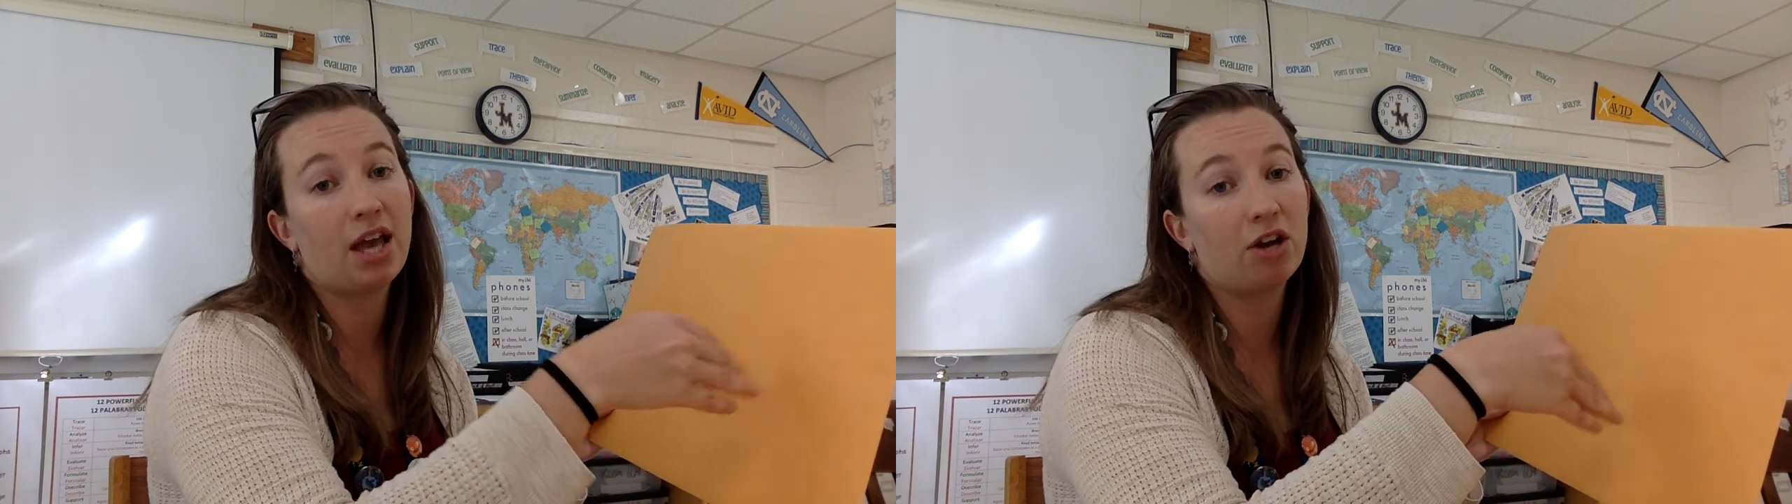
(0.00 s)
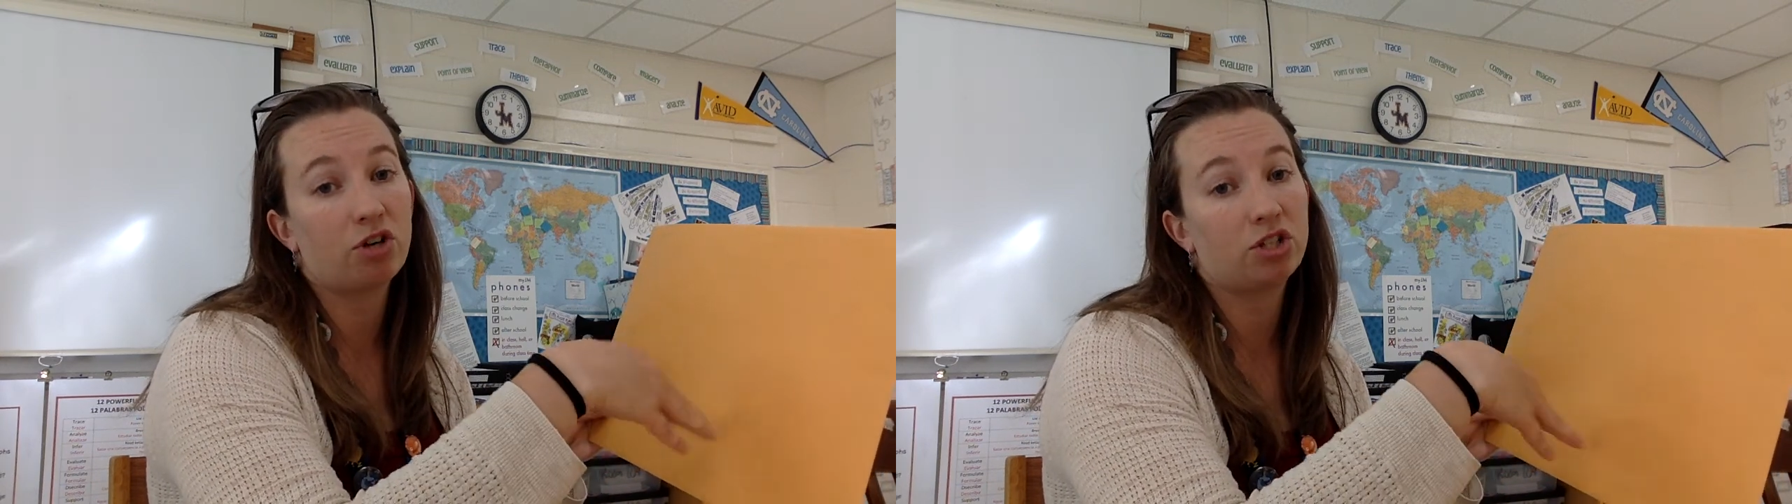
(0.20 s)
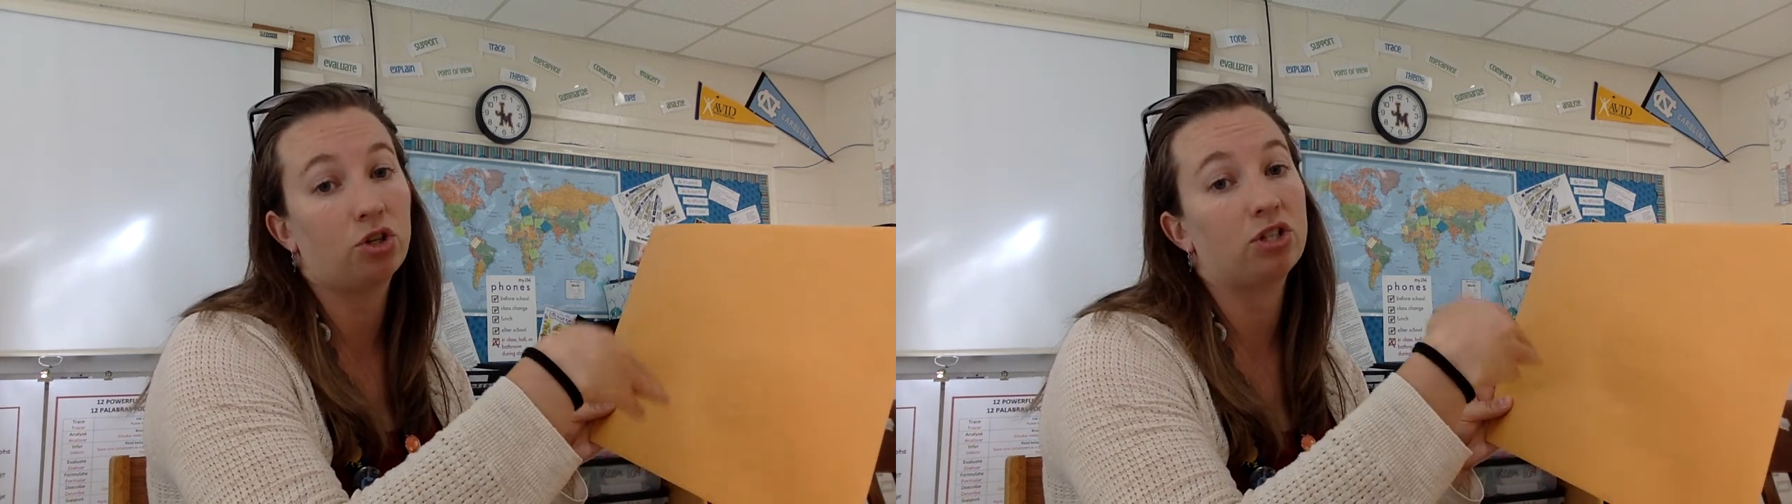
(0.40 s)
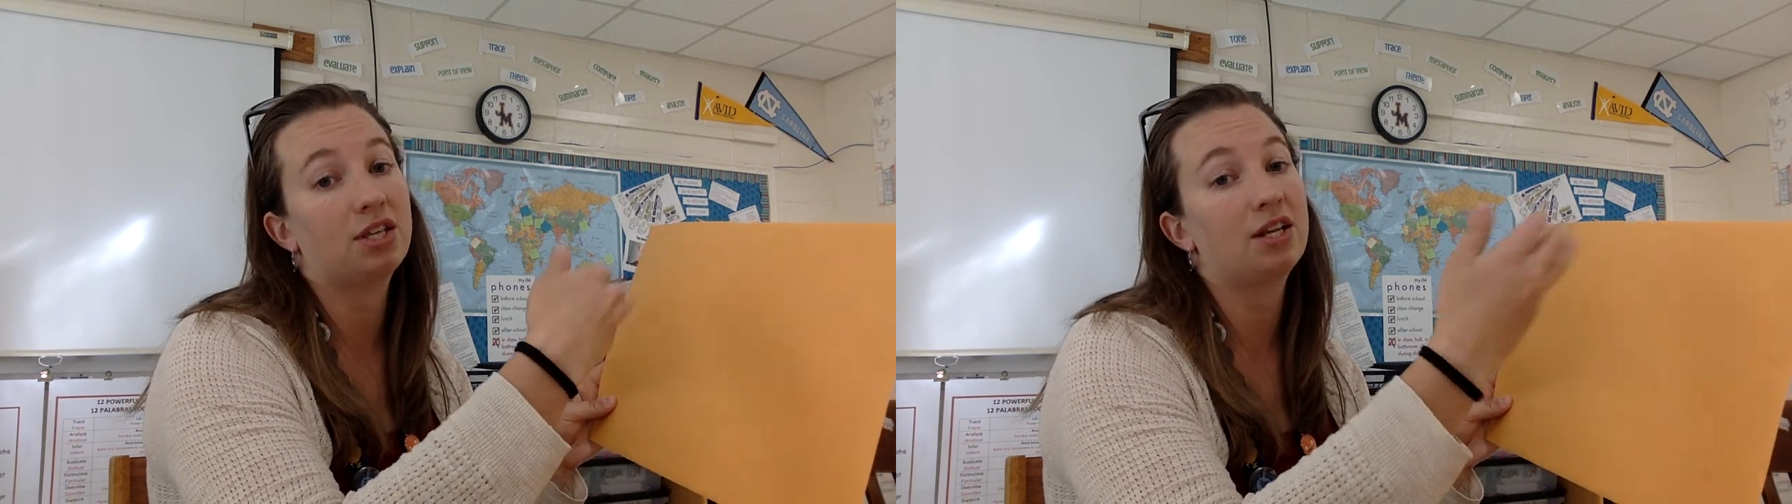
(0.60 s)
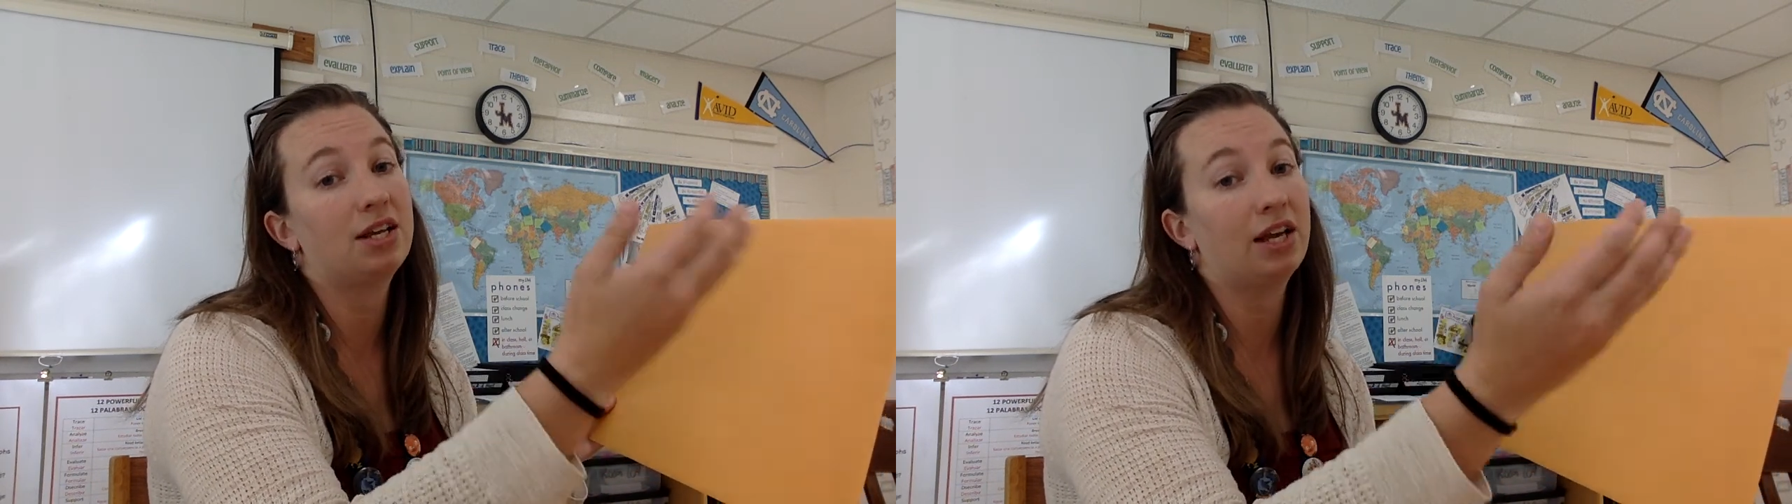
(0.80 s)
address you're
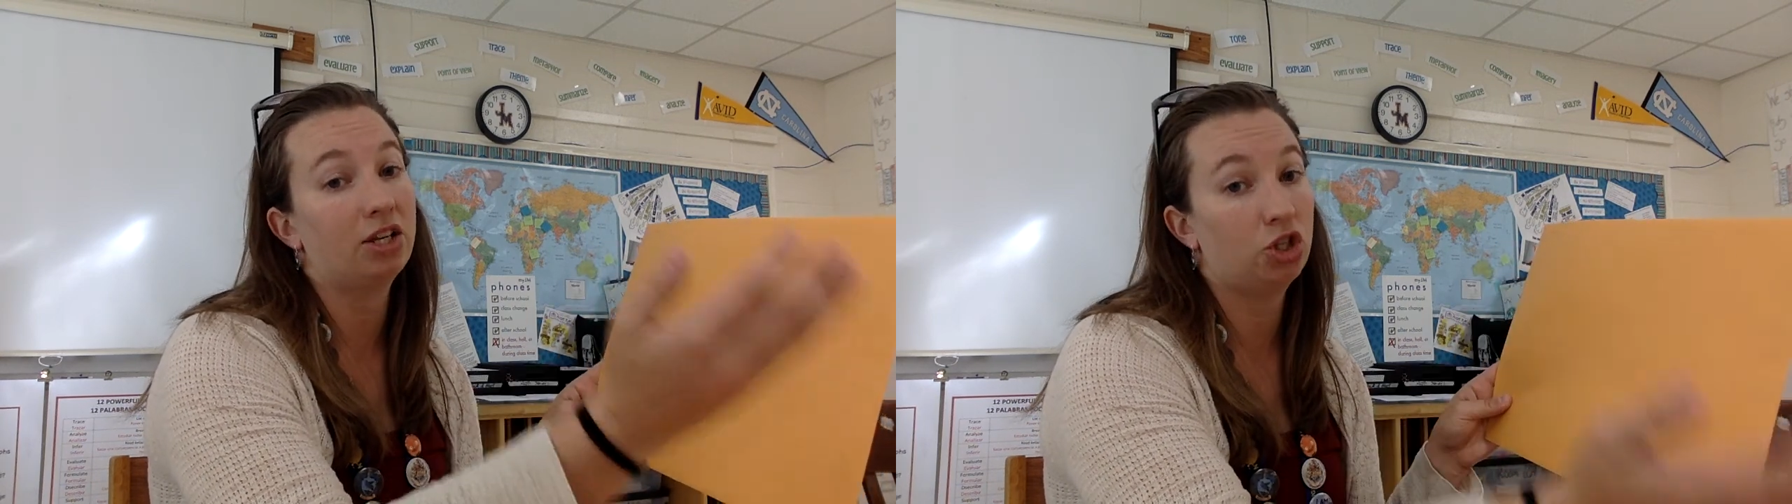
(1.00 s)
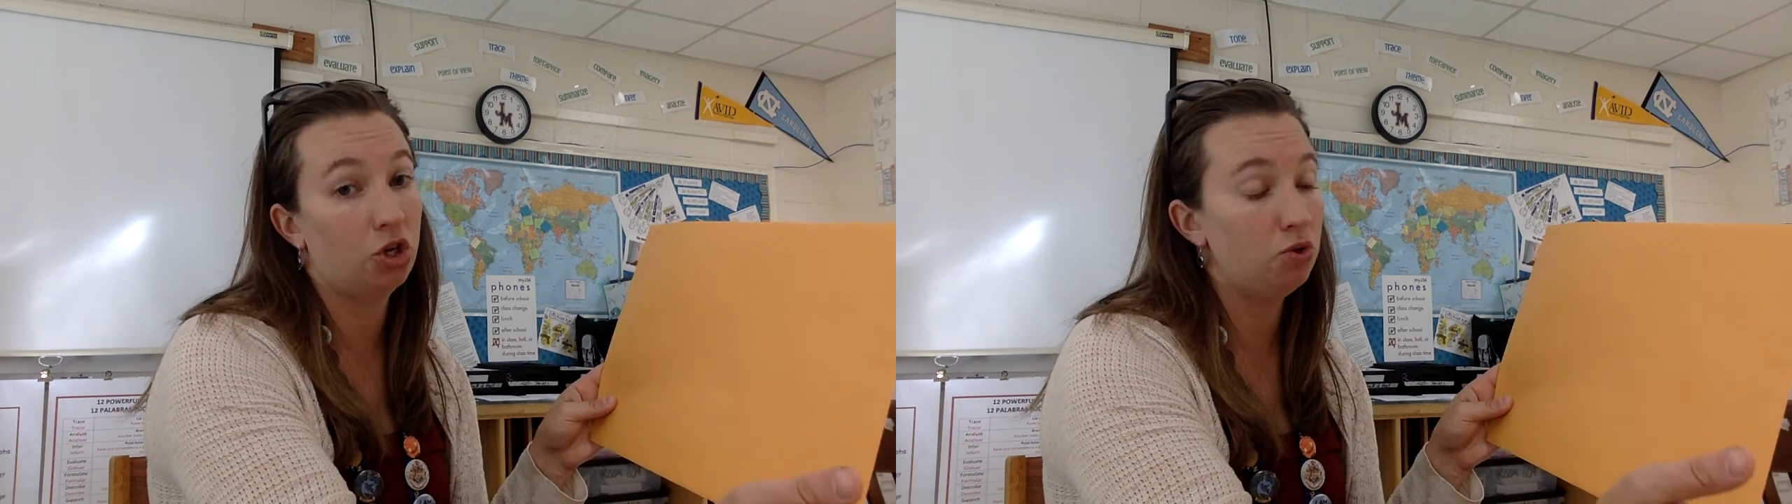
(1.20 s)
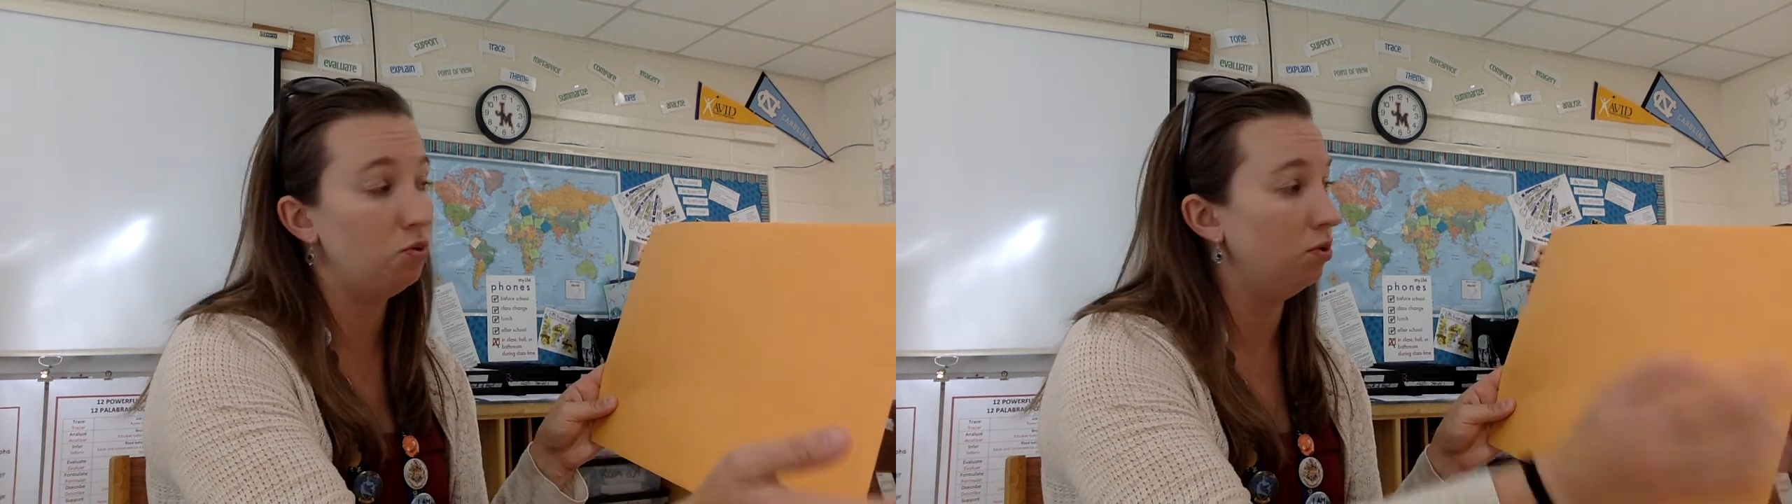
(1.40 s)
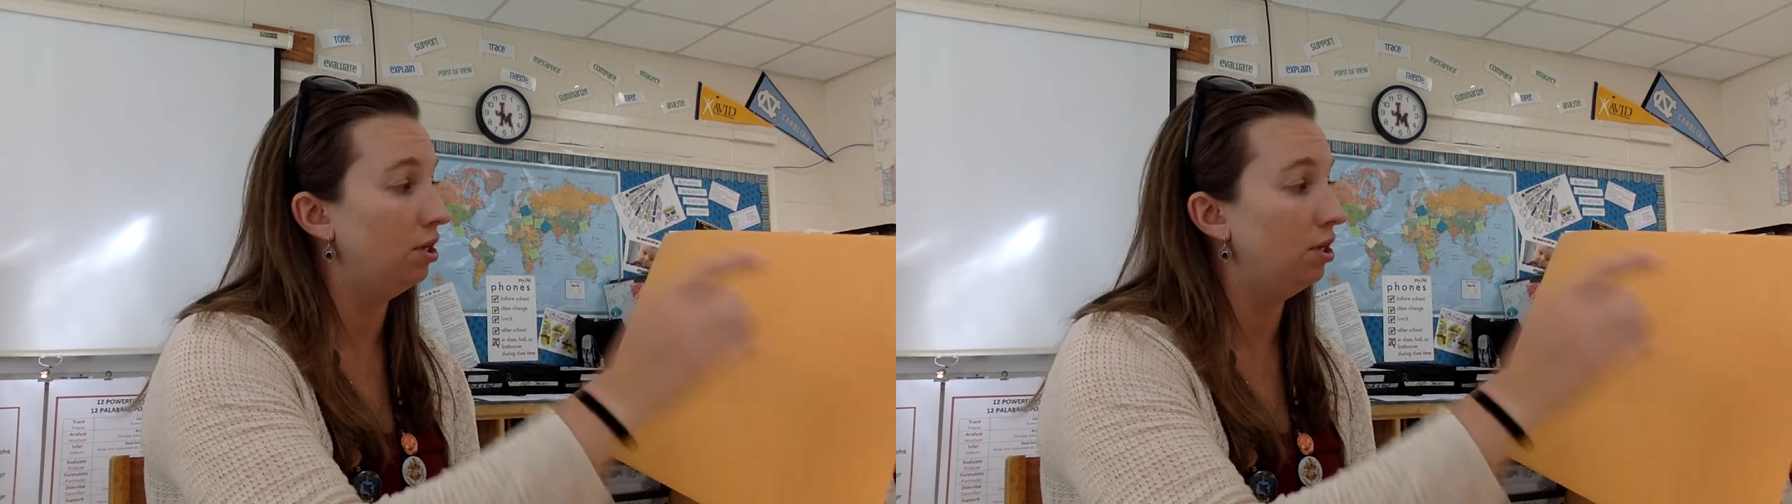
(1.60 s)
sending it to.